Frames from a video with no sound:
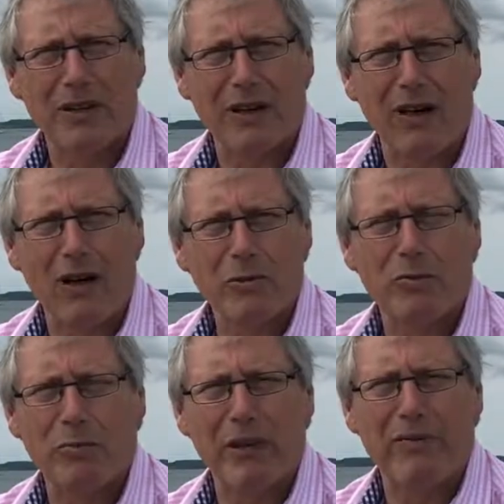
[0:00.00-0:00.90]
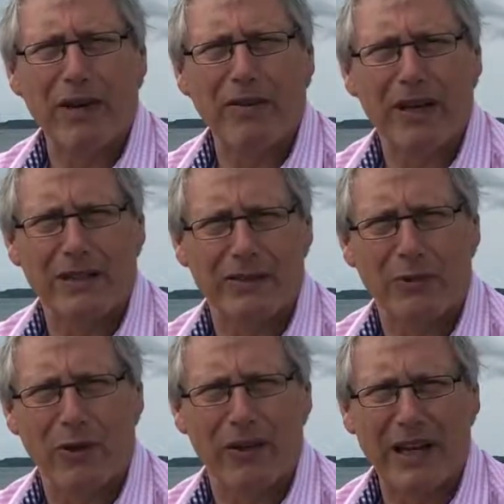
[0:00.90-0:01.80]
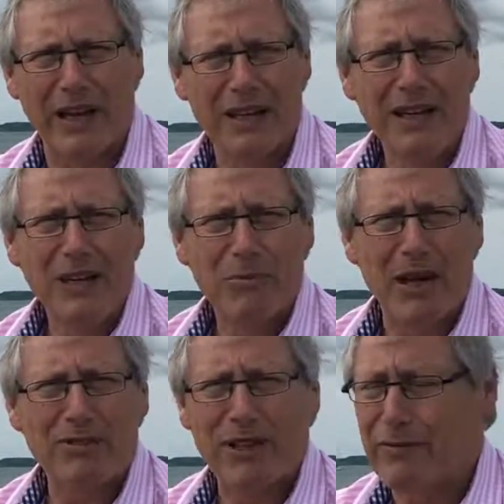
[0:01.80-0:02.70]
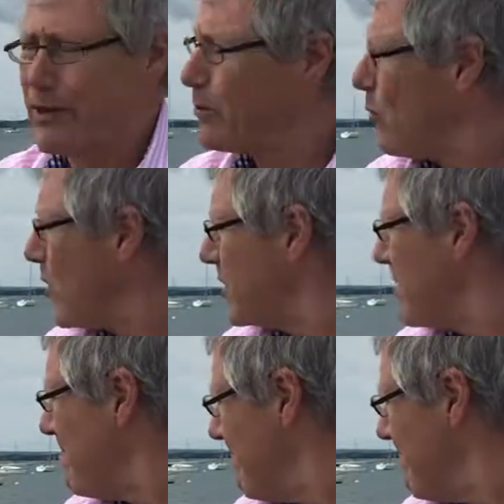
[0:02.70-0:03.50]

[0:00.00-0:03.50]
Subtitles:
that alarmed would be the very thing to put on there. But actually, if you're in water